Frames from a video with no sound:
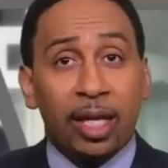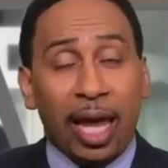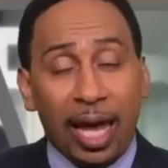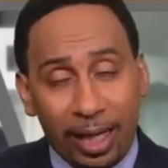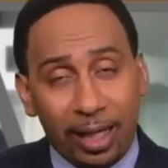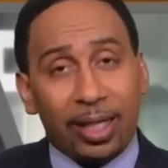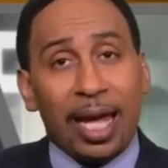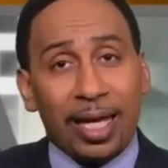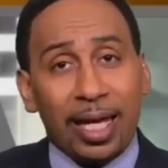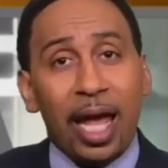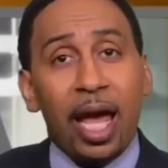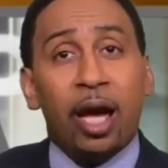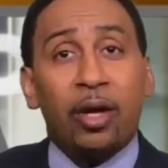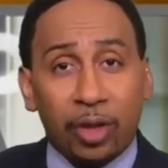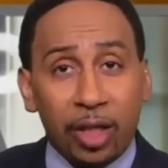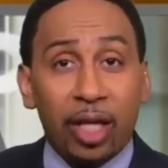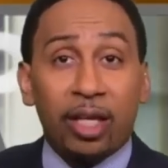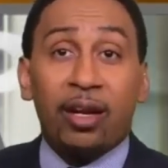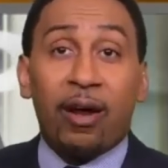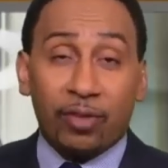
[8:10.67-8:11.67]
like
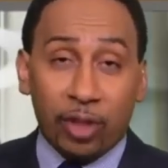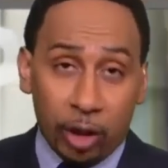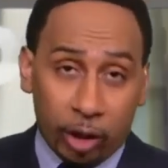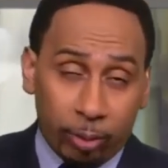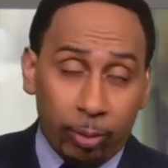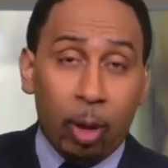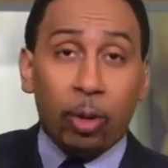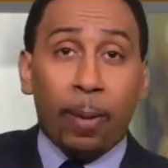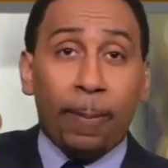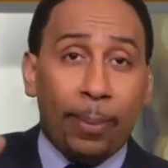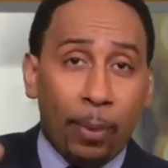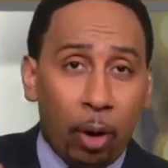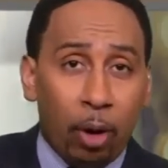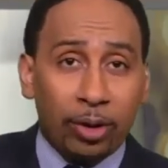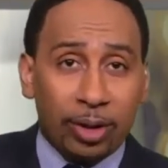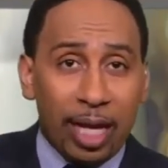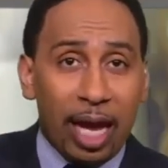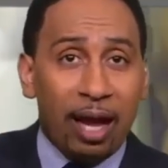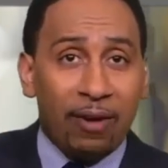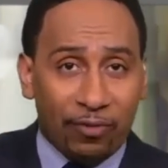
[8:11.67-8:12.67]
healthy enough to throw the
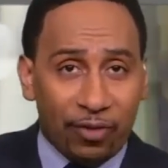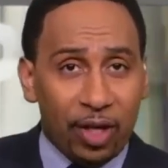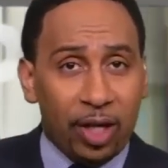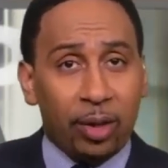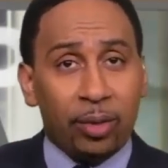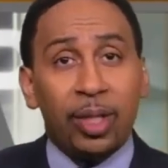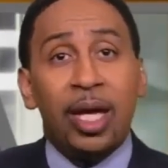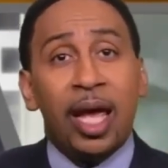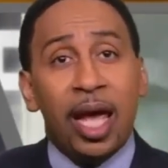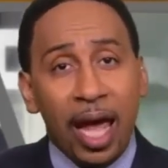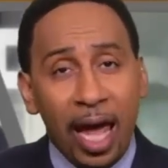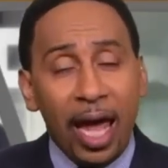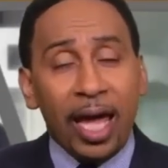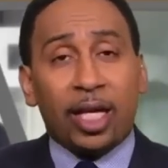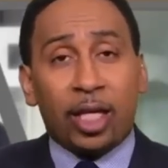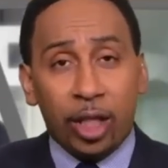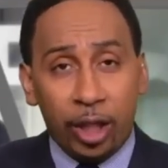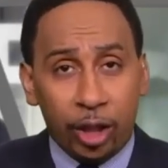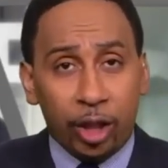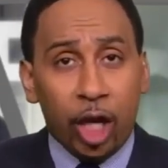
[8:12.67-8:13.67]
ball downfield
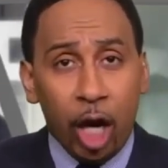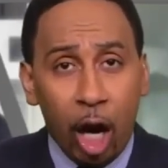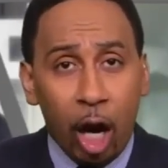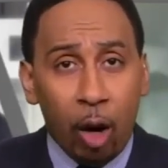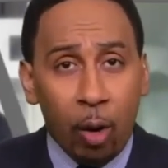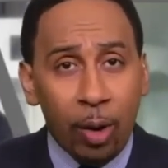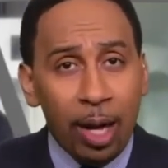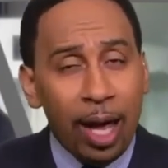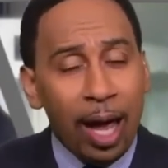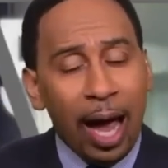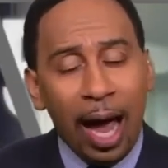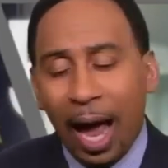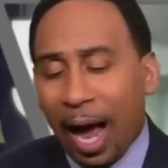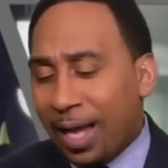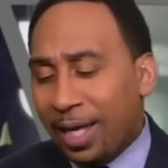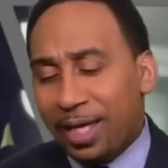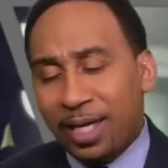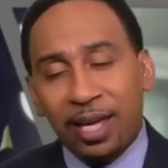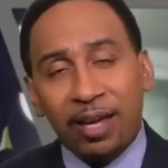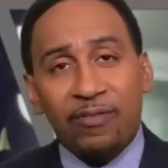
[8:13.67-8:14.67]
and could go.
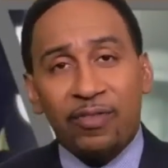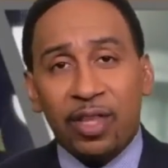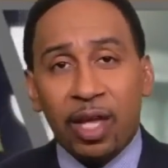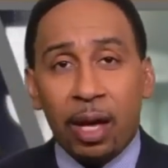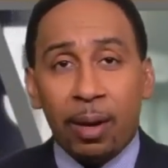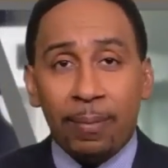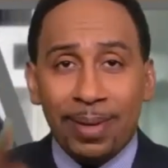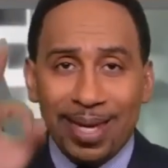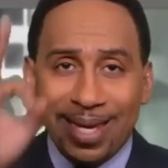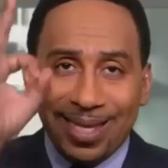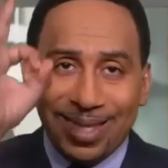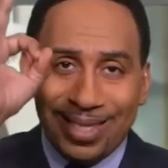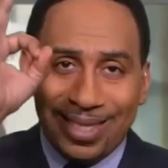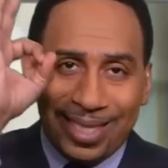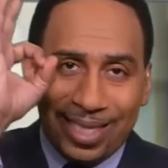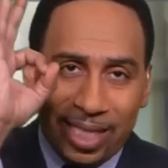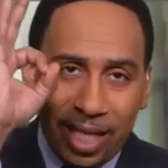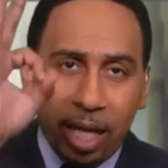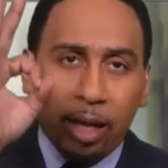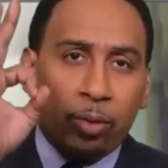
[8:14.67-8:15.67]
I give them
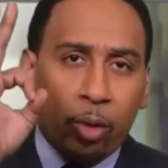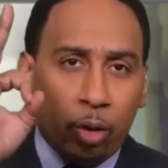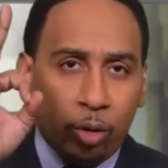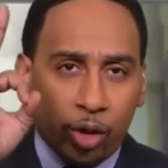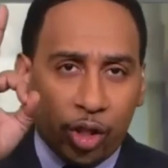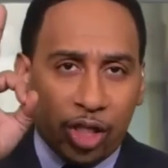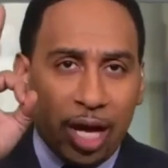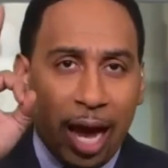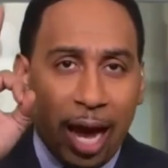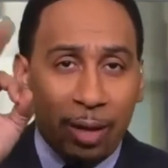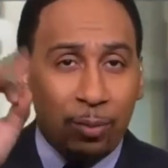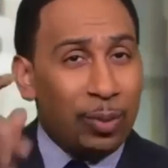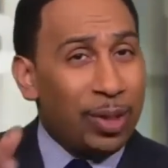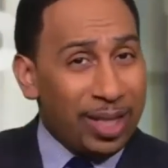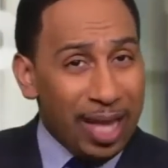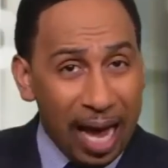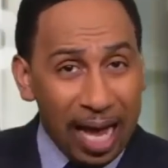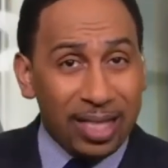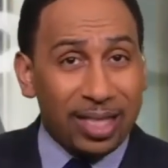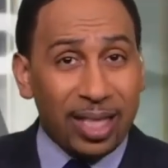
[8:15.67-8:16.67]
zero shot
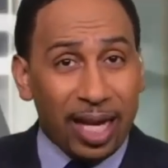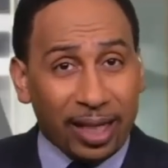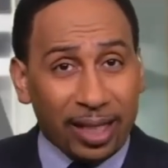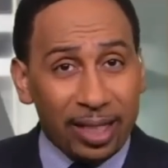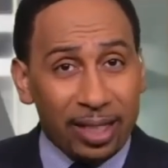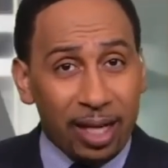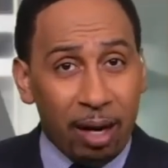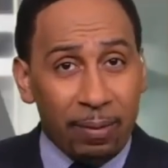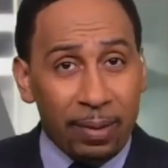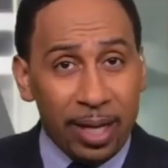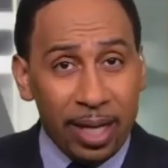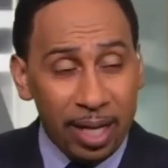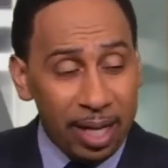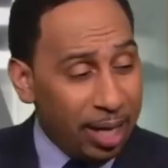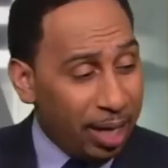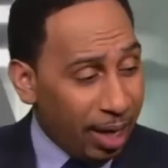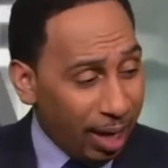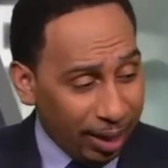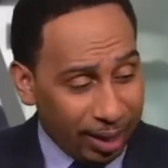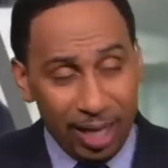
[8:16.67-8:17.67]
with that secondary
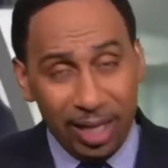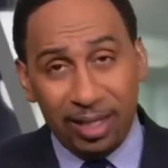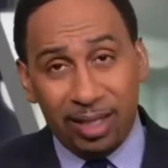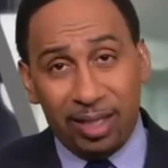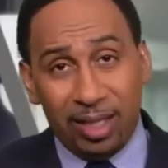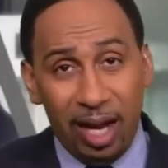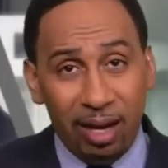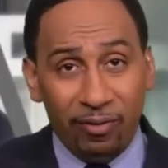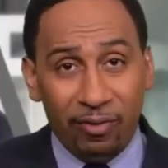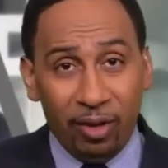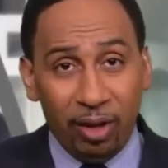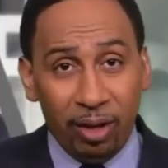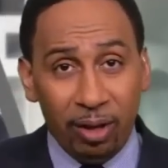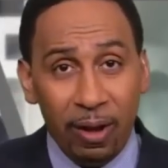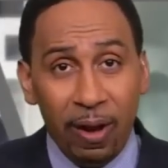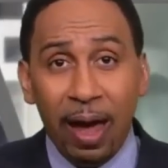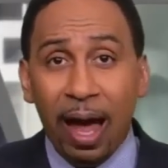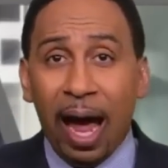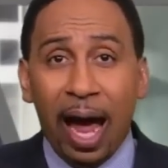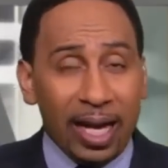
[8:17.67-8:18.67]
against
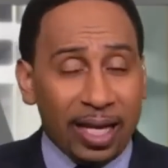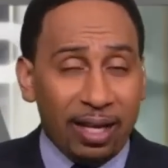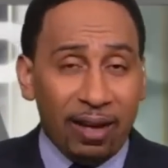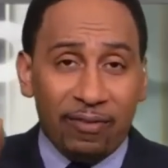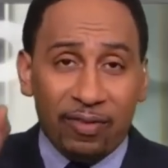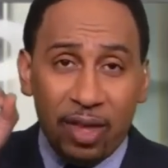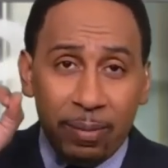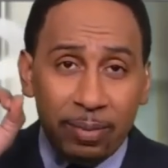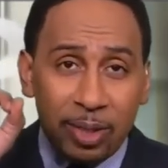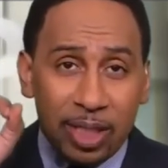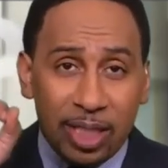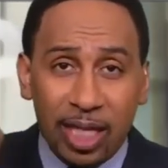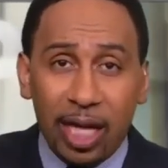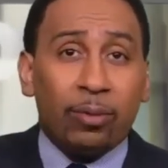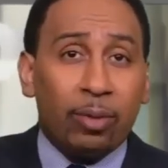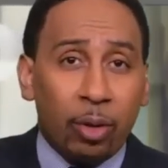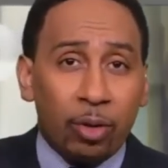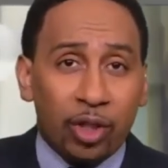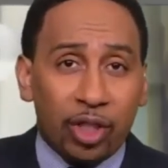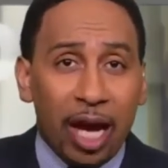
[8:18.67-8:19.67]
Denver. I give them
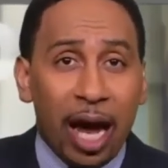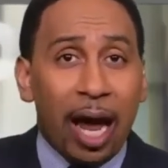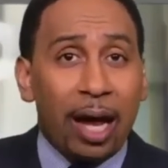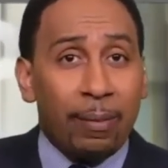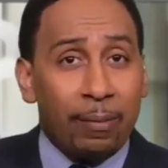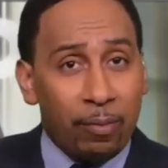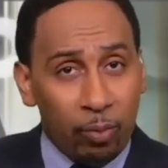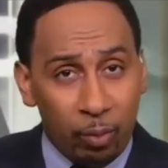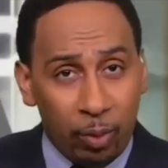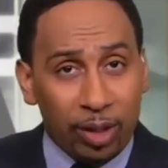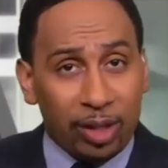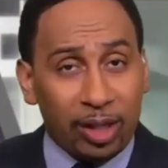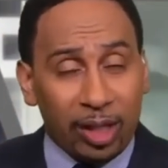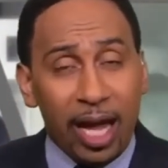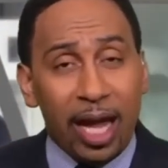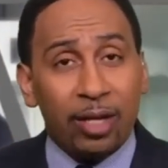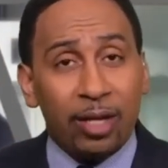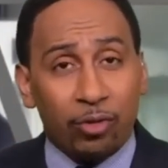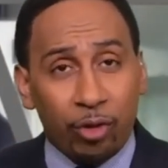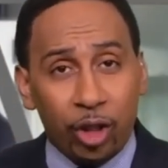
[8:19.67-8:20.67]
zero shot with
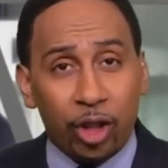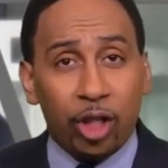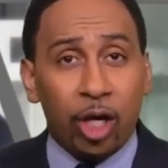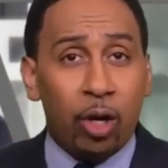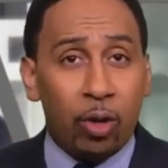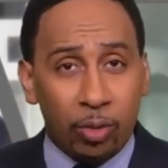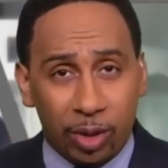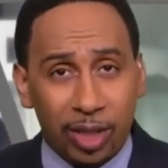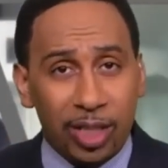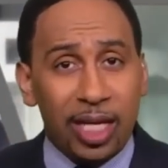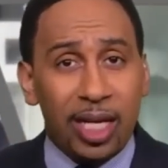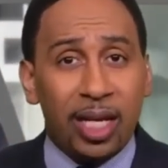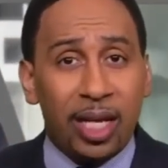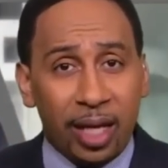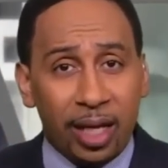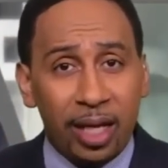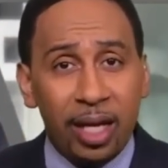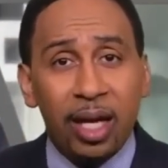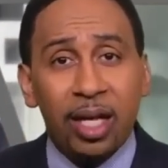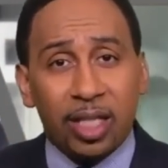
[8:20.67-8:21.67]
Landry Jones
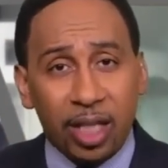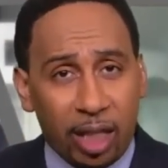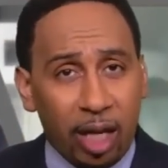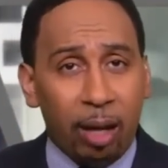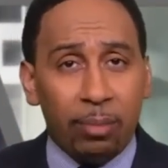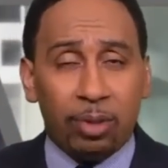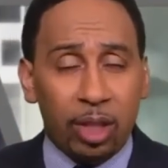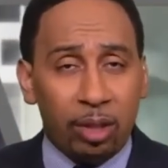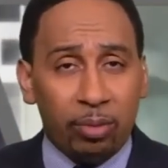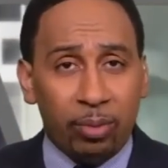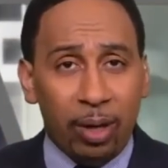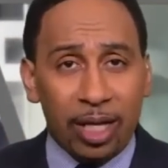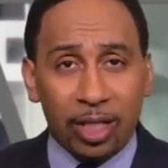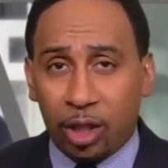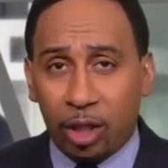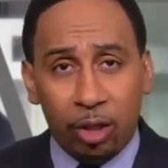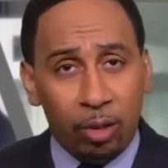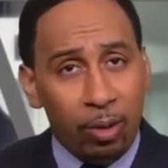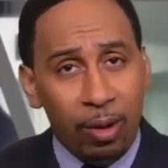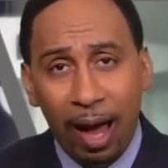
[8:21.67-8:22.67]
needing to come to the
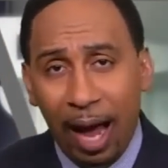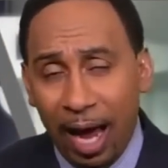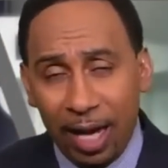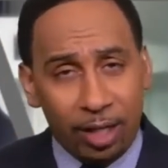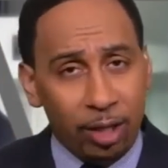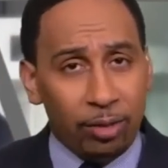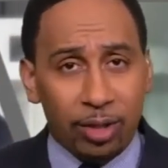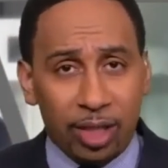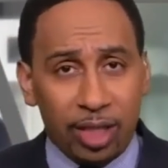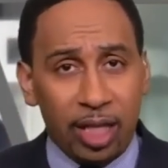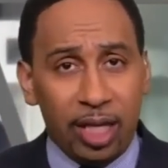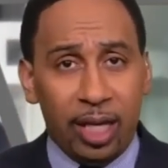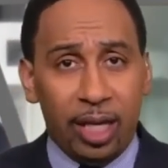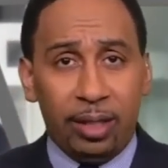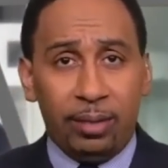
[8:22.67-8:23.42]
rescue. I don't see it.